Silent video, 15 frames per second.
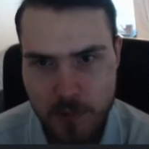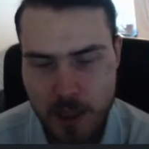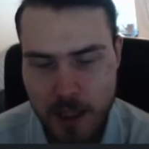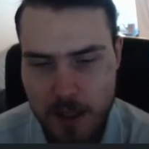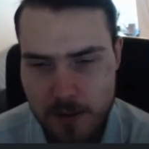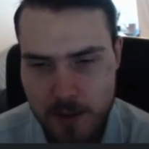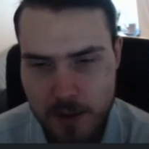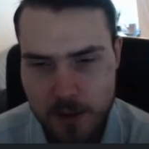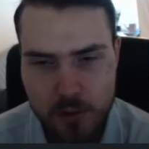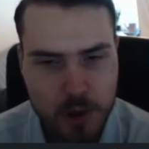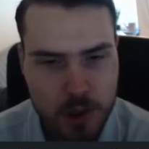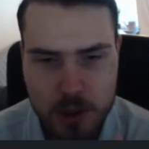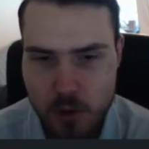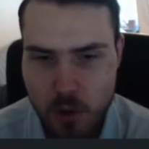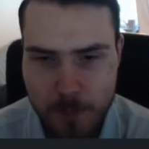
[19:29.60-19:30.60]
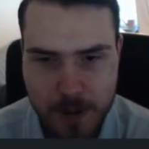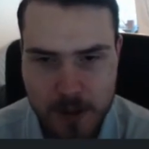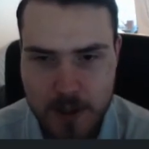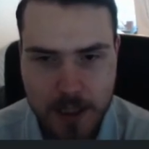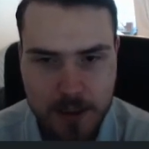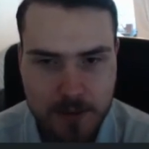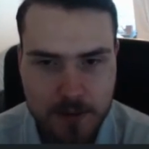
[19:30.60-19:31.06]
and then just copy
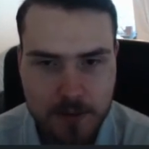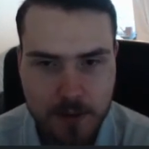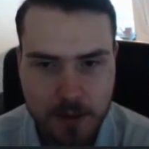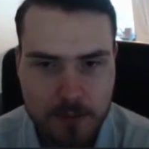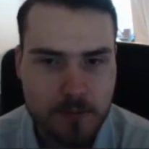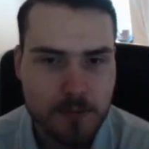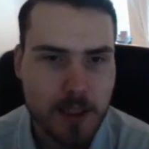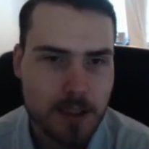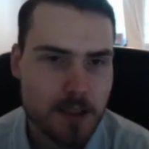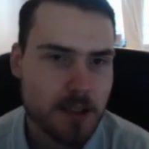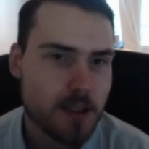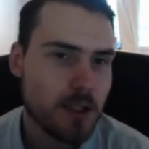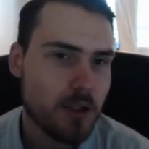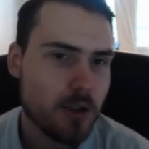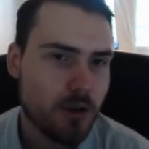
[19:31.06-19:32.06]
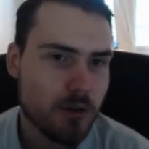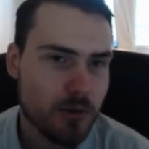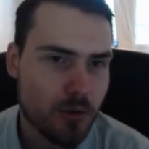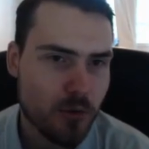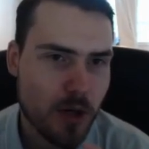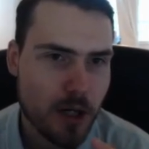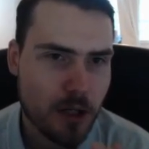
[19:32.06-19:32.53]
that. If let's say
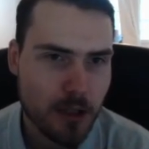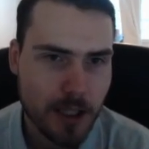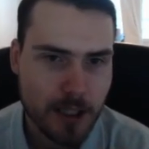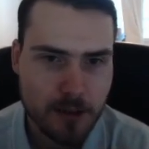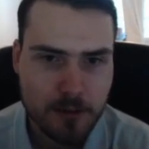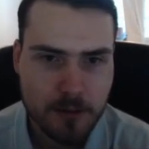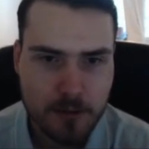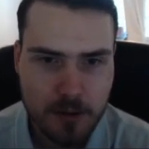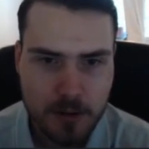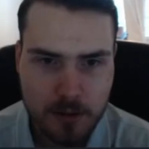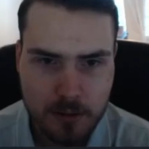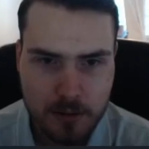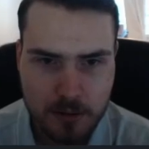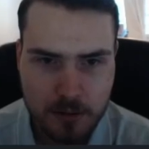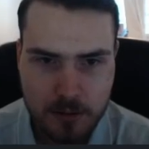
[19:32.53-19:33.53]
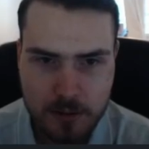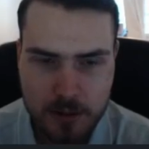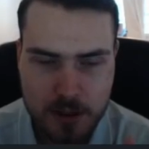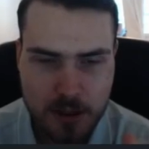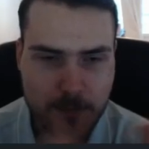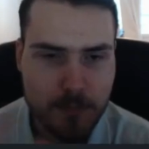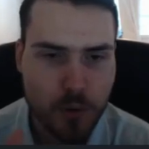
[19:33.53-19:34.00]
you are like
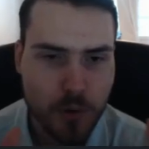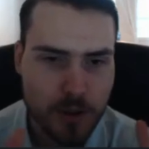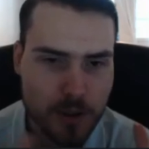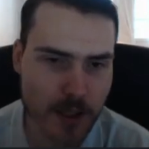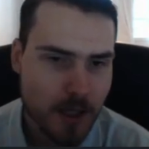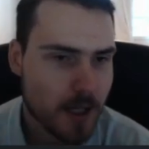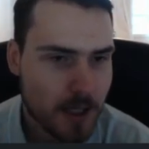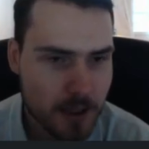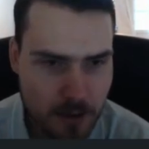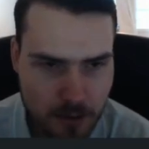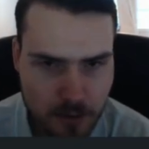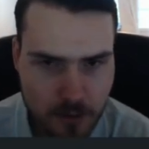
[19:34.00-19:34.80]
some points ahead,